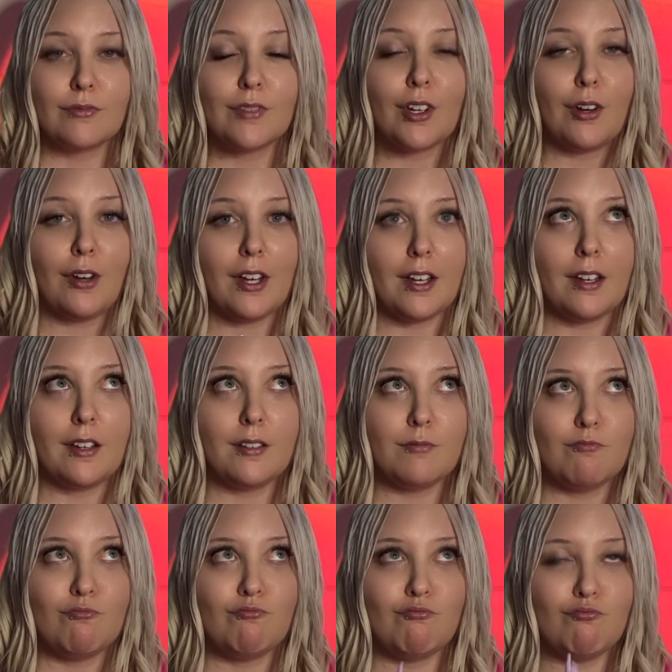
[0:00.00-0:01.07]
Okay.
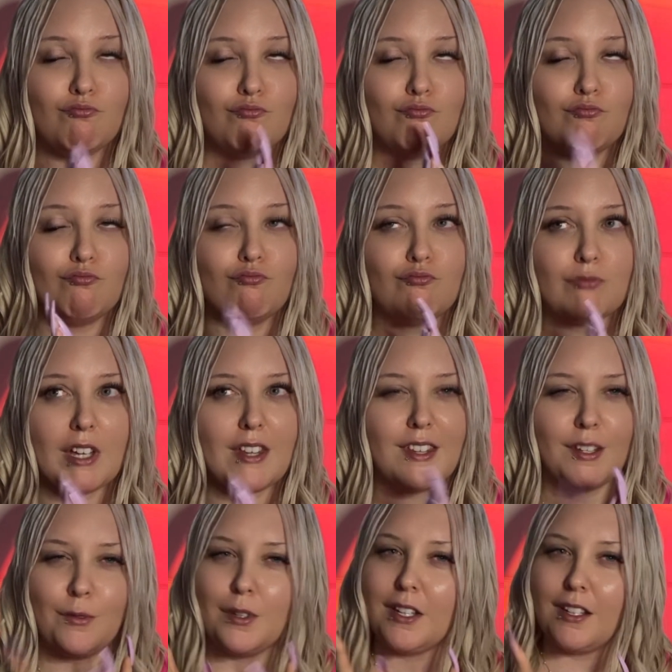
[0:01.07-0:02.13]
I
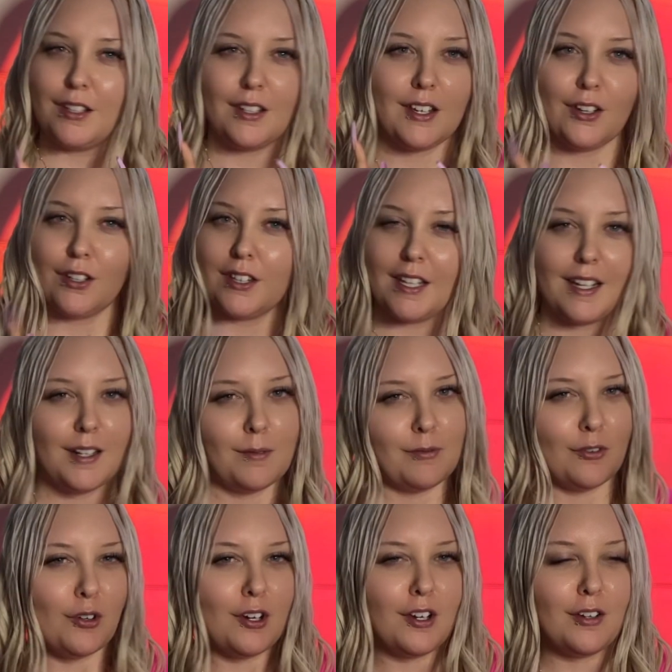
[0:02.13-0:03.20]
think we can cook that up
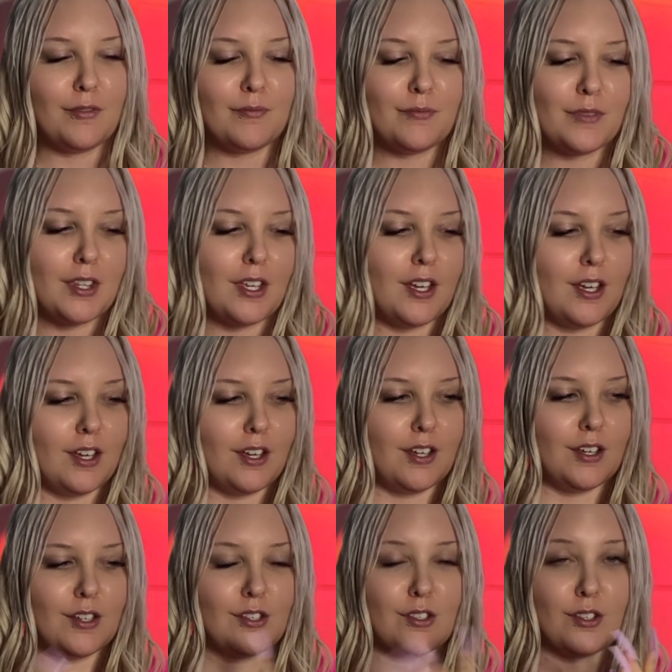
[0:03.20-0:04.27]
for you.
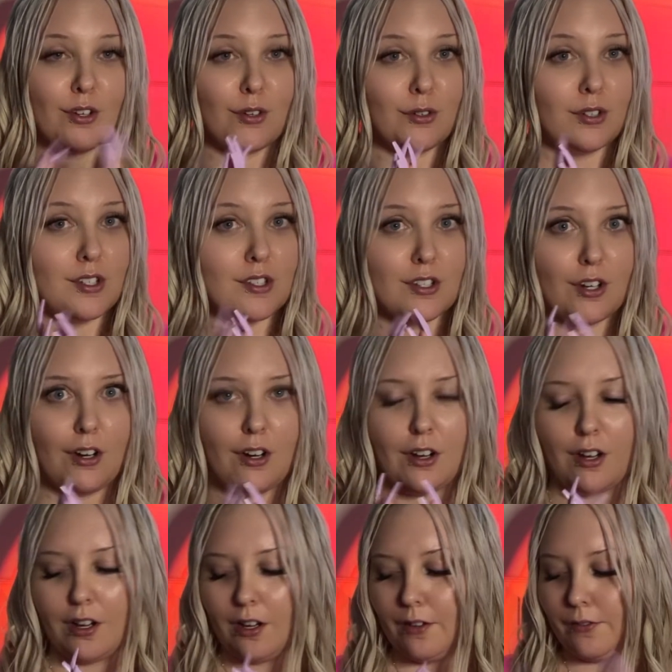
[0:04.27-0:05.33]
So to start
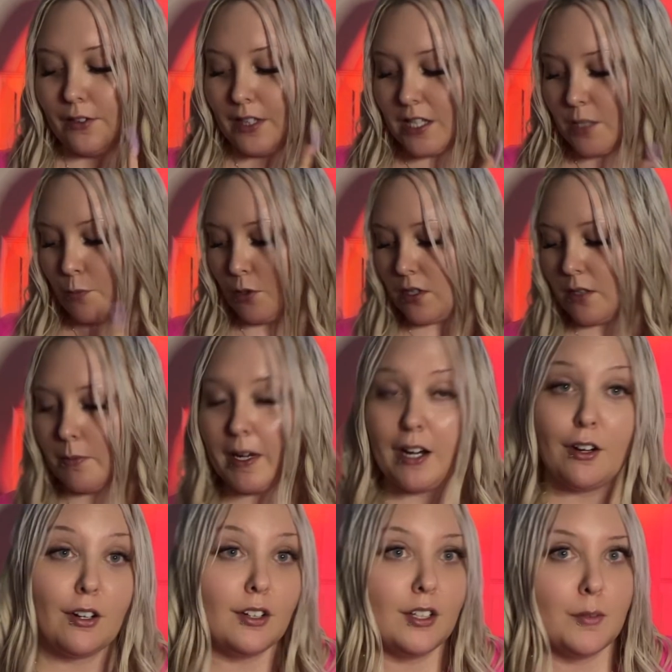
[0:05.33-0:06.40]
off, let's put some
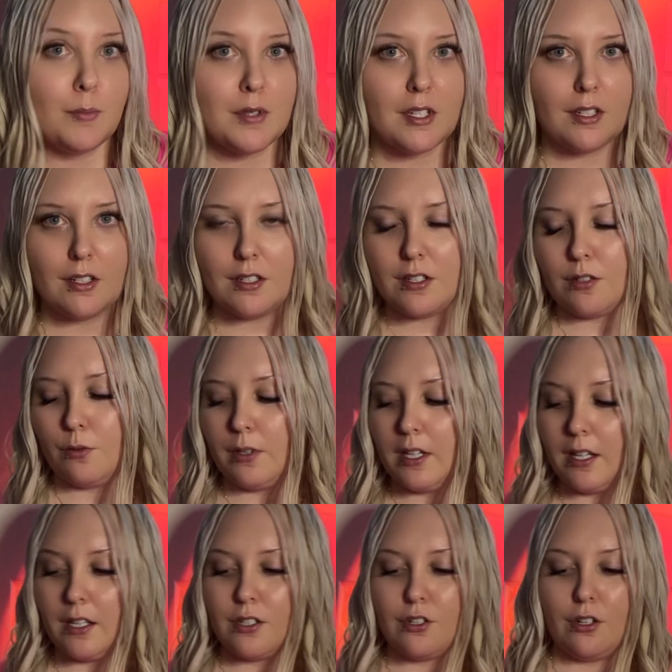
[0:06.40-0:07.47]
hair clips in so we can
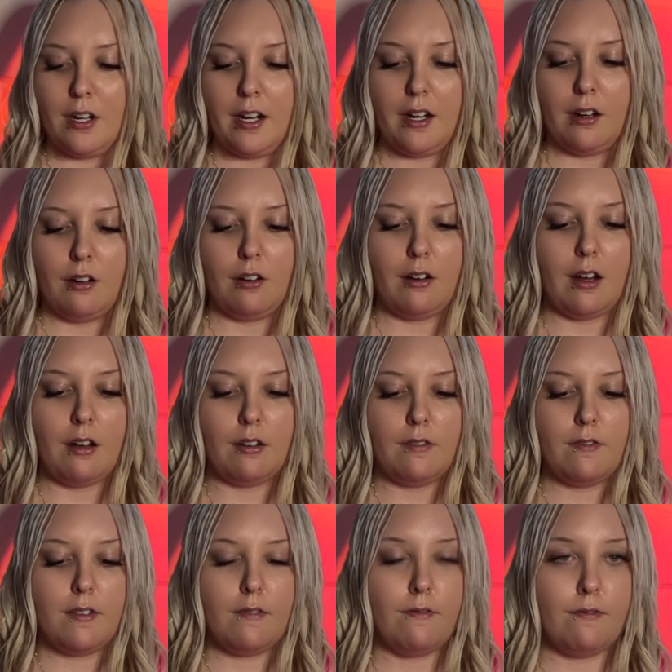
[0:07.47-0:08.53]
get your hair out of
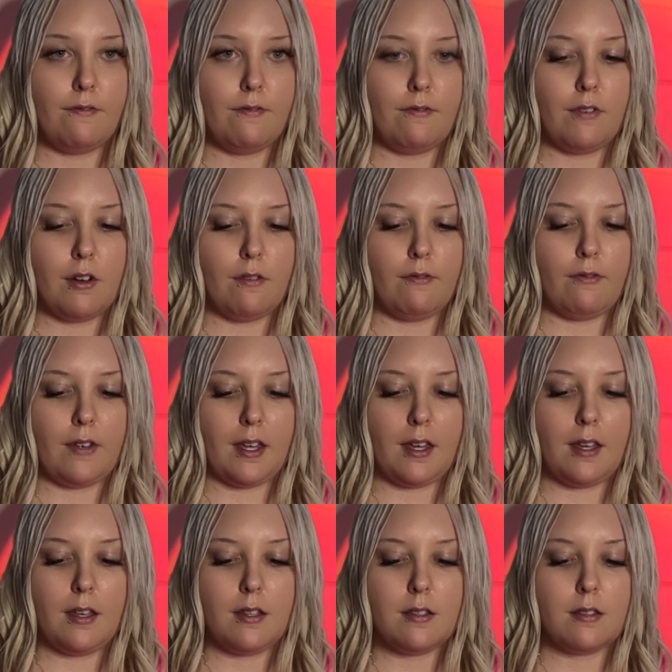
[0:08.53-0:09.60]
your
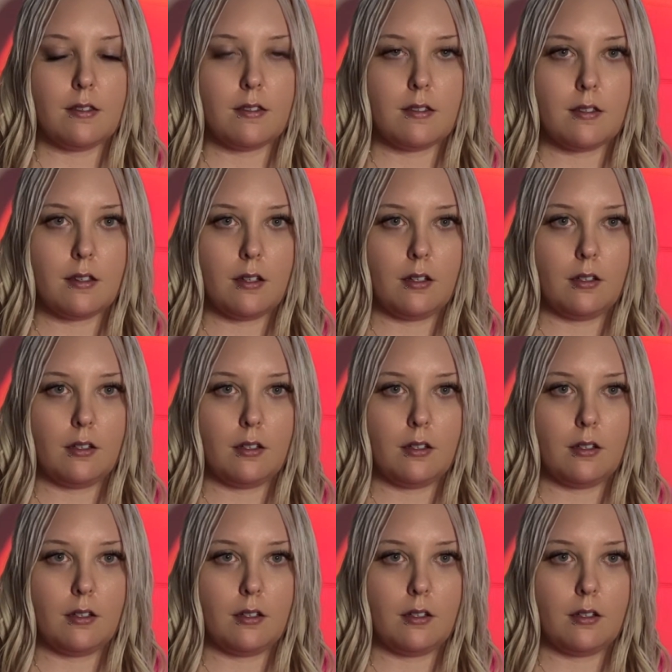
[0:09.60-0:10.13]
face.